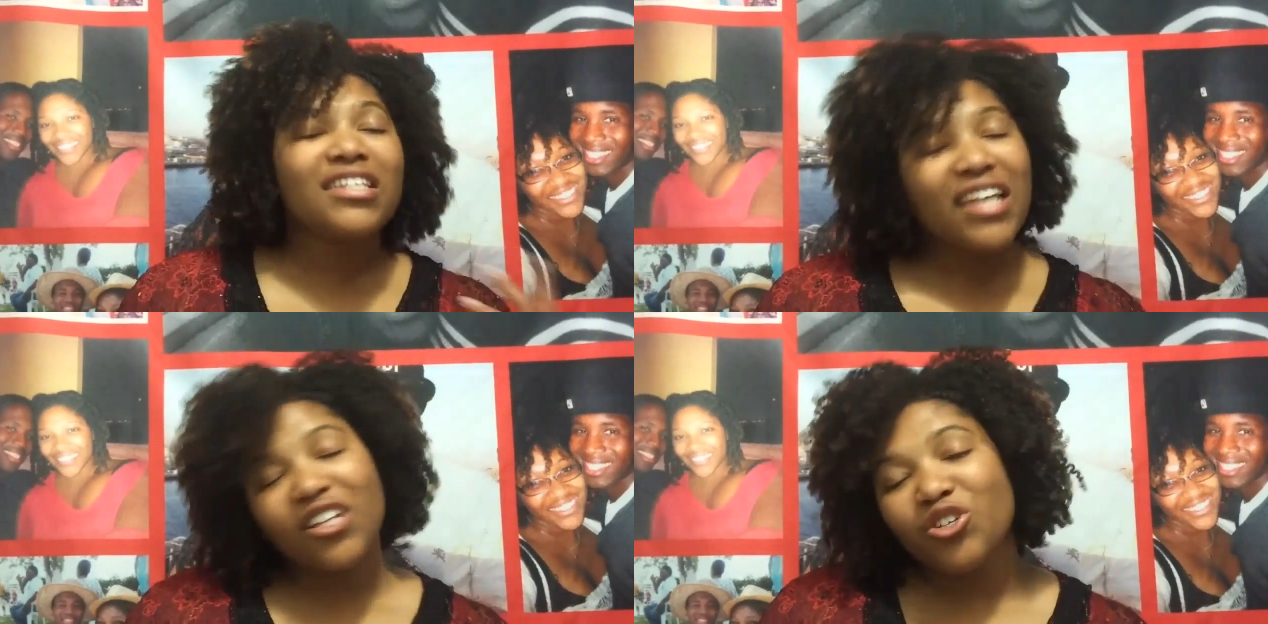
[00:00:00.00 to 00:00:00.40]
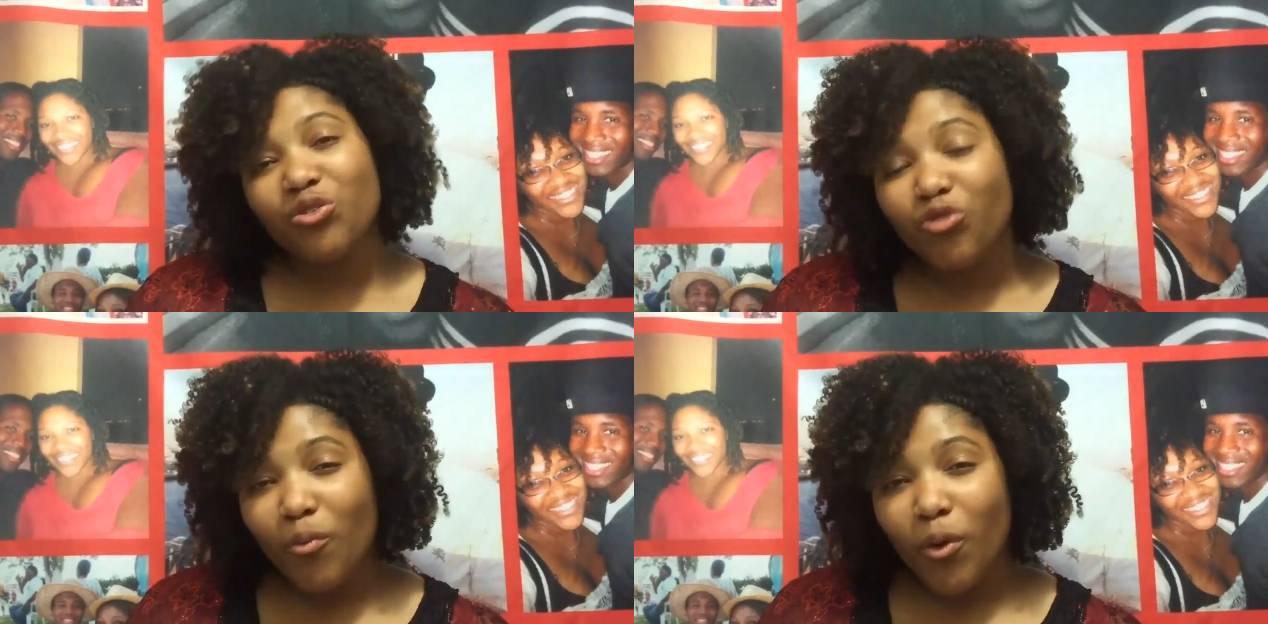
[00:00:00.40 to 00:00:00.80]
Speaker 1: Stay
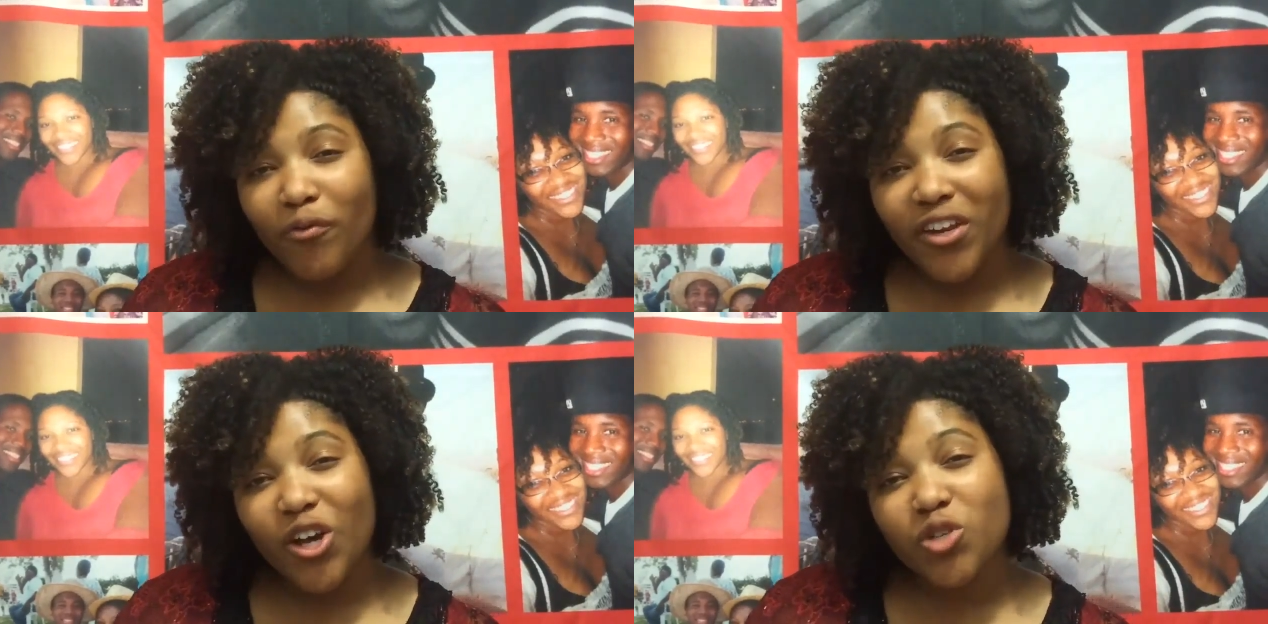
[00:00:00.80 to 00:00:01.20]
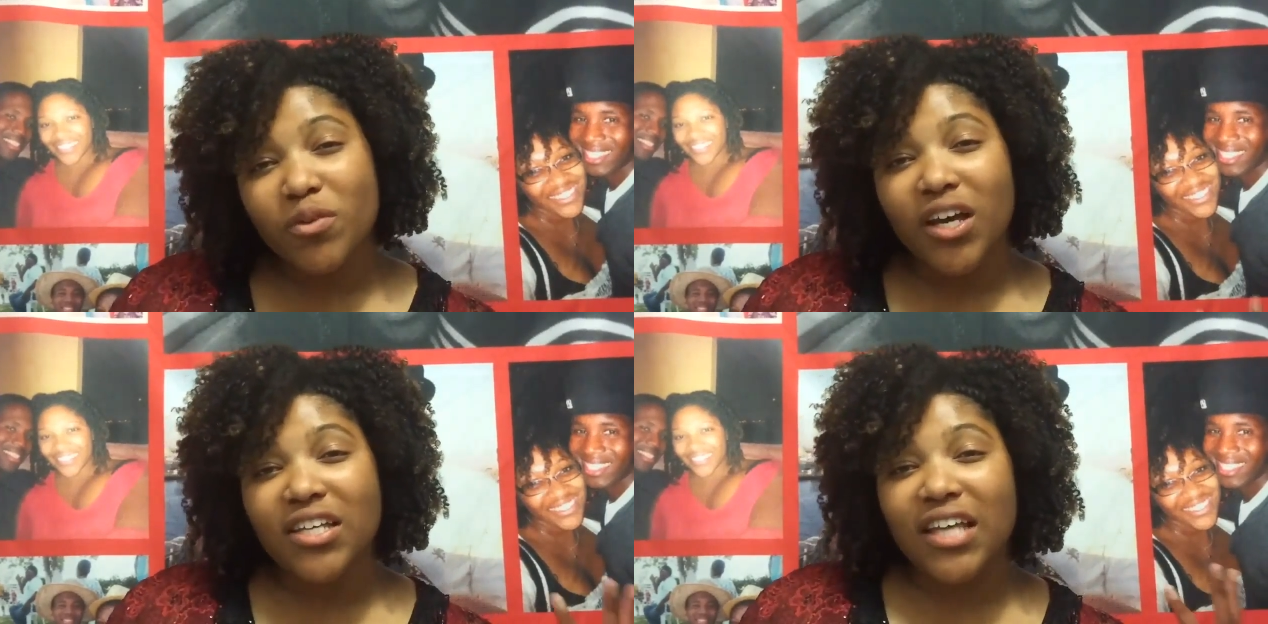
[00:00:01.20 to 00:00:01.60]
tuned for more
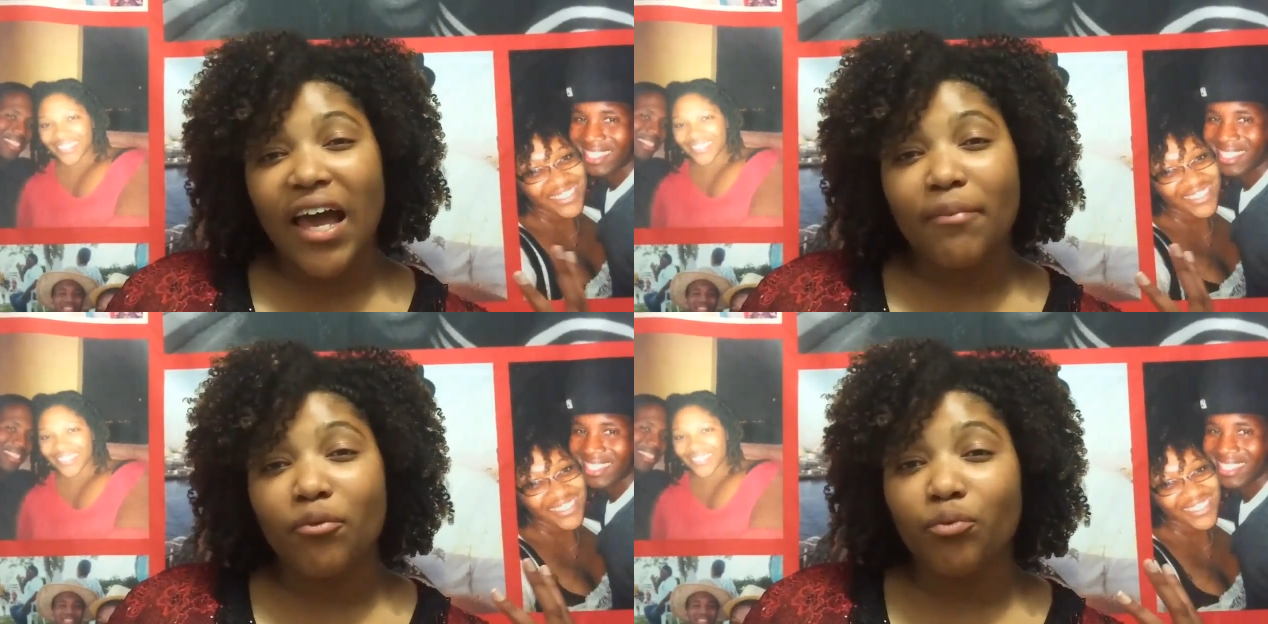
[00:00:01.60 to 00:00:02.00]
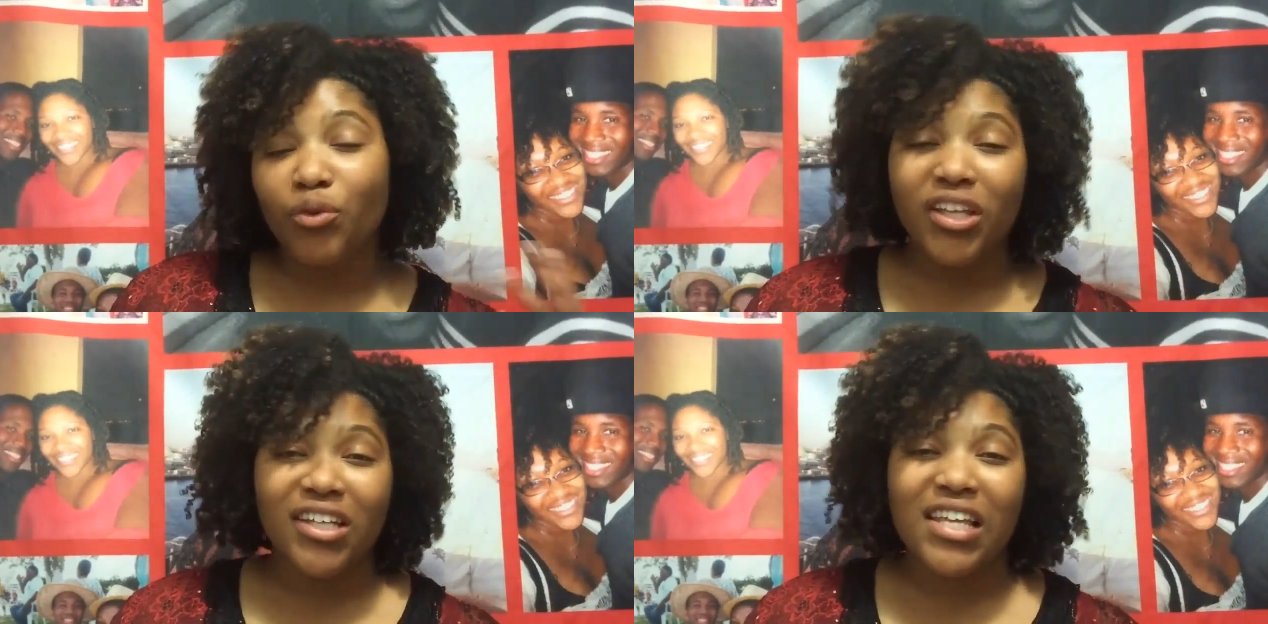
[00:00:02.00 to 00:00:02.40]
videos because I'm
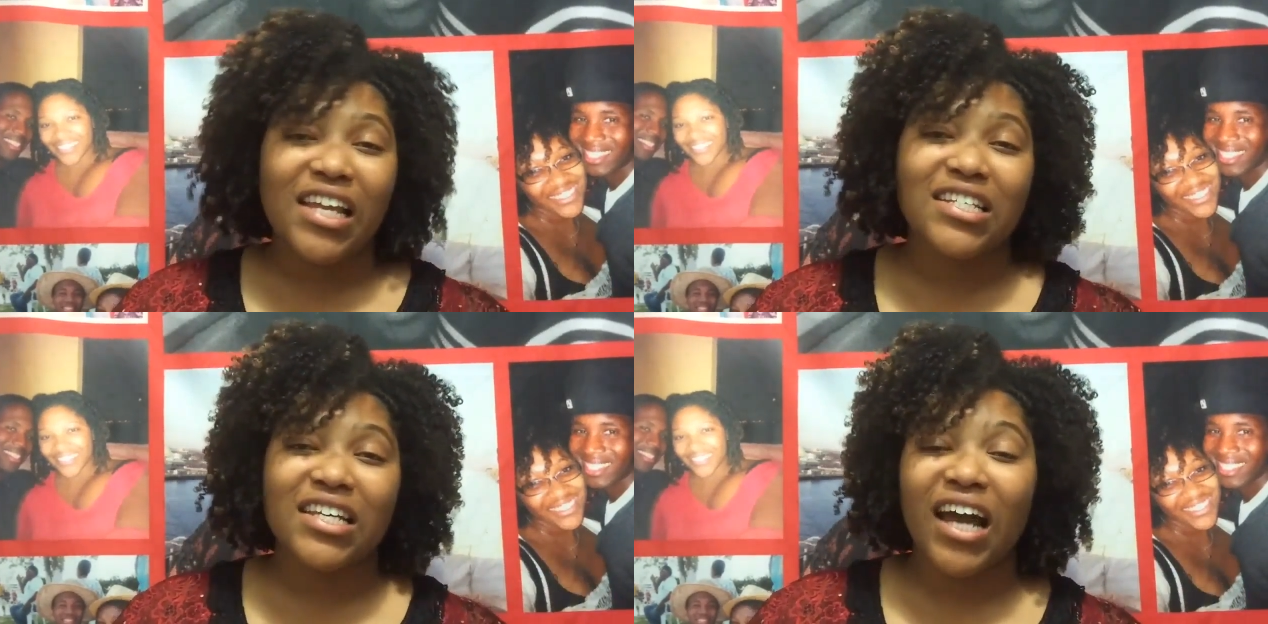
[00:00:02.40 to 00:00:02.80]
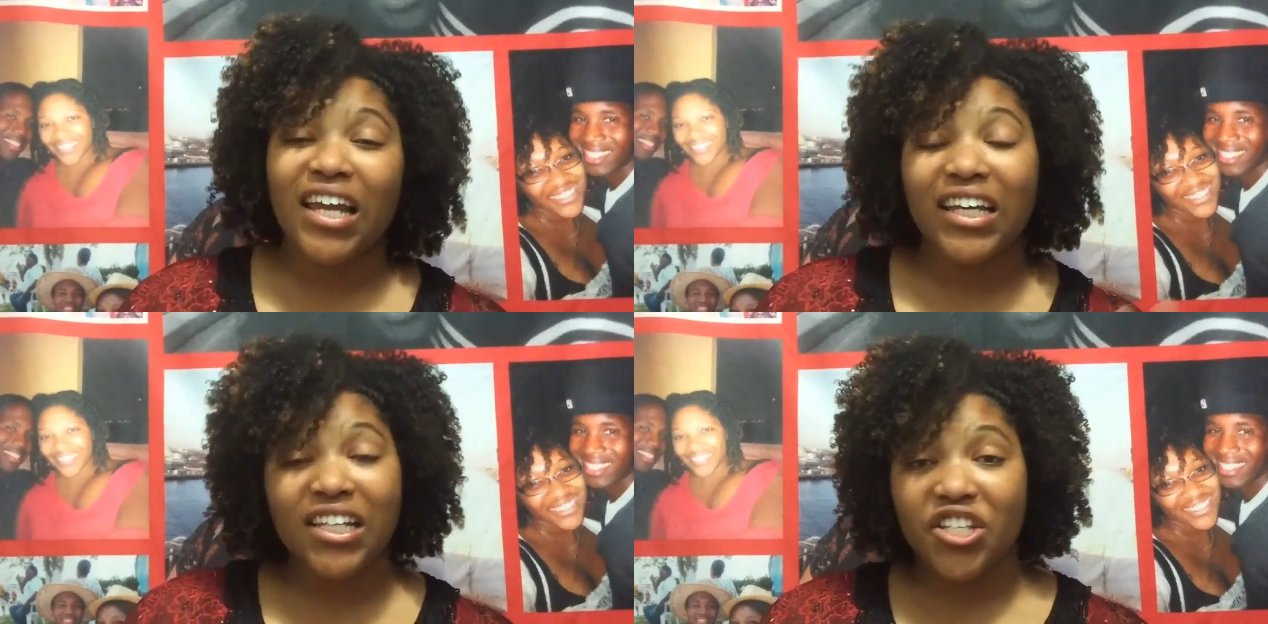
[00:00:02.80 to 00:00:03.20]
really excited to
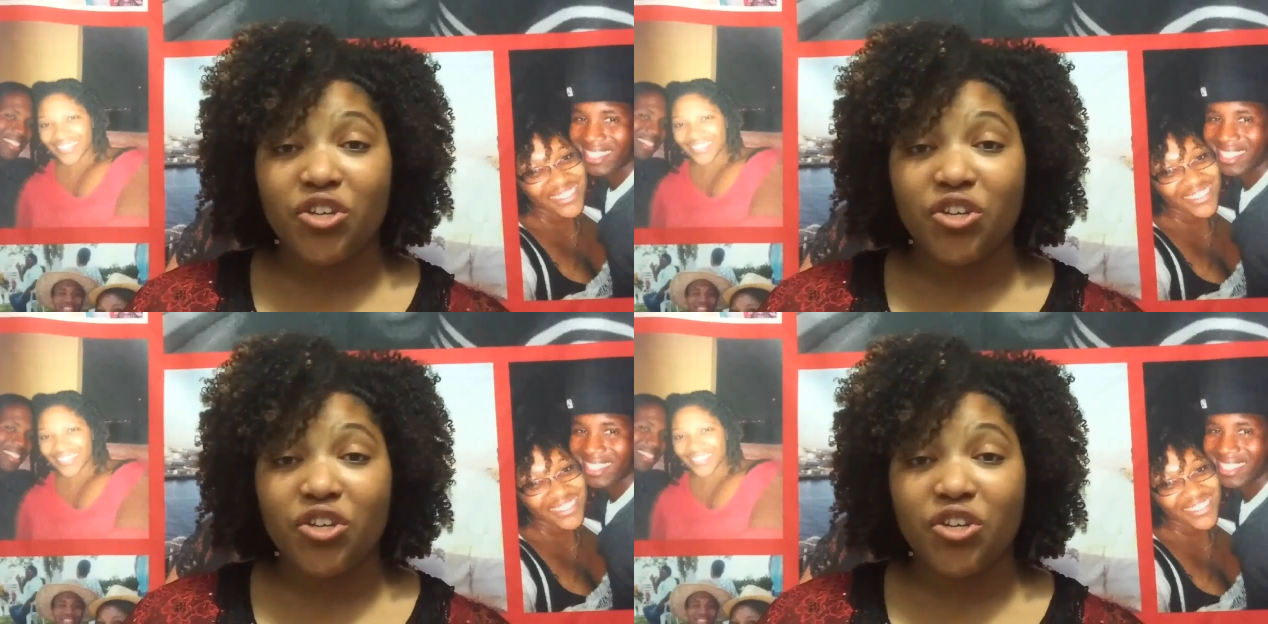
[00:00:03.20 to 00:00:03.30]
kind of